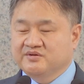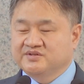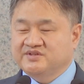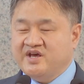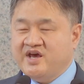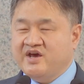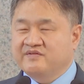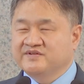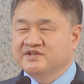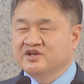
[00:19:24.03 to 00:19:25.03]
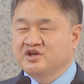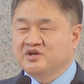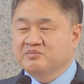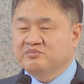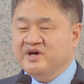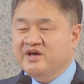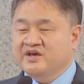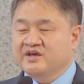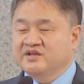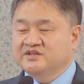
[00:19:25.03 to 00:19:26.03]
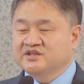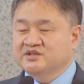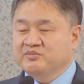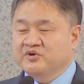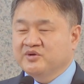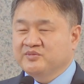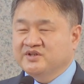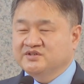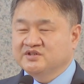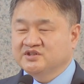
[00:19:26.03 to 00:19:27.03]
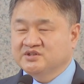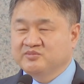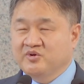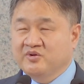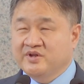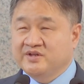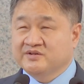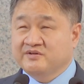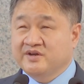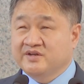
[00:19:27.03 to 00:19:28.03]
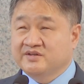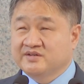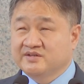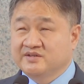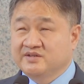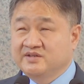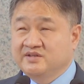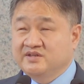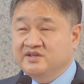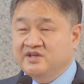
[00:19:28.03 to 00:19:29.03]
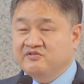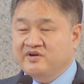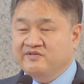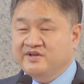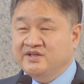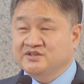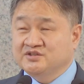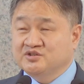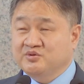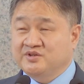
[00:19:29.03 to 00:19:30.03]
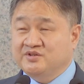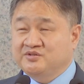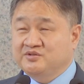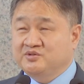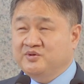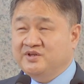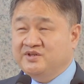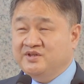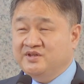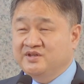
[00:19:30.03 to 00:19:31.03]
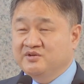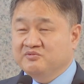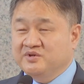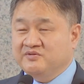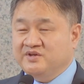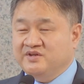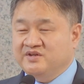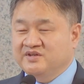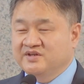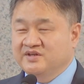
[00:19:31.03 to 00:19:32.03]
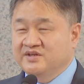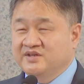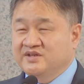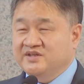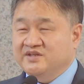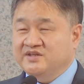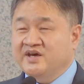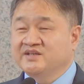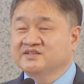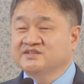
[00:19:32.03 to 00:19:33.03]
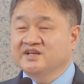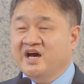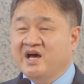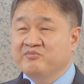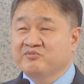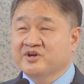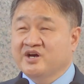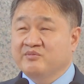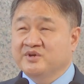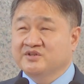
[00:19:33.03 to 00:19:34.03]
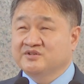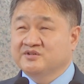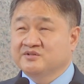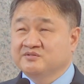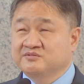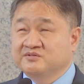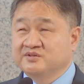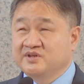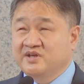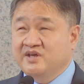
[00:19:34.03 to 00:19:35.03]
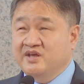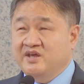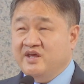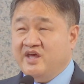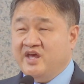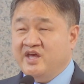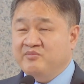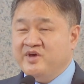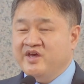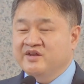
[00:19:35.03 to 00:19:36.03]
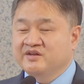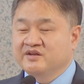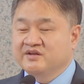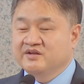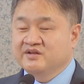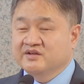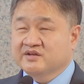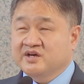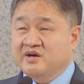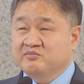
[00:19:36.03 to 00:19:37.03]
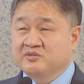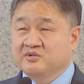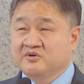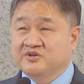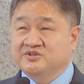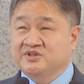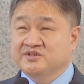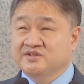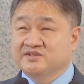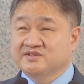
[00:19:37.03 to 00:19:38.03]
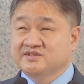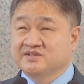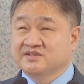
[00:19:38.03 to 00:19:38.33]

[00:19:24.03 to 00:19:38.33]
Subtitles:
salves my disappointments, small and great. In Revelation 22:20, we read, "Yes, I'm coming soon. Amen. Come, Lord Jesus."